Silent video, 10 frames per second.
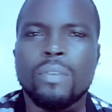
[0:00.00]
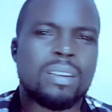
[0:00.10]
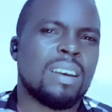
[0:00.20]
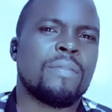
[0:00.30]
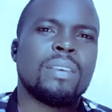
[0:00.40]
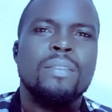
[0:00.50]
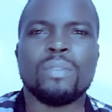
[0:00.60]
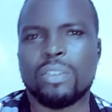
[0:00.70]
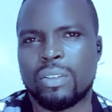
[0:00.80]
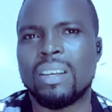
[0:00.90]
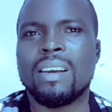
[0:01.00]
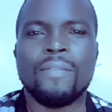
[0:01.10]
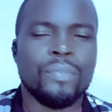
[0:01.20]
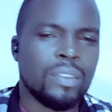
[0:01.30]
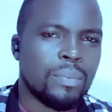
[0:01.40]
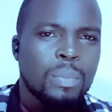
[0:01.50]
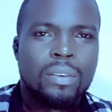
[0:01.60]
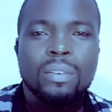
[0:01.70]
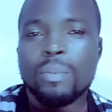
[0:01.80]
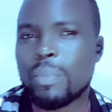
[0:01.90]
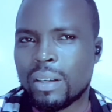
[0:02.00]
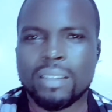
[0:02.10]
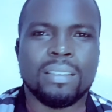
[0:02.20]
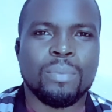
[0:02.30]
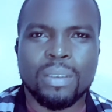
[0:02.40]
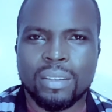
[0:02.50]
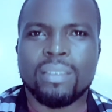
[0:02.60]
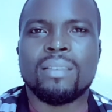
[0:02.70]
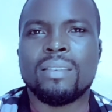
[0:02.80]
enough knowledge about the management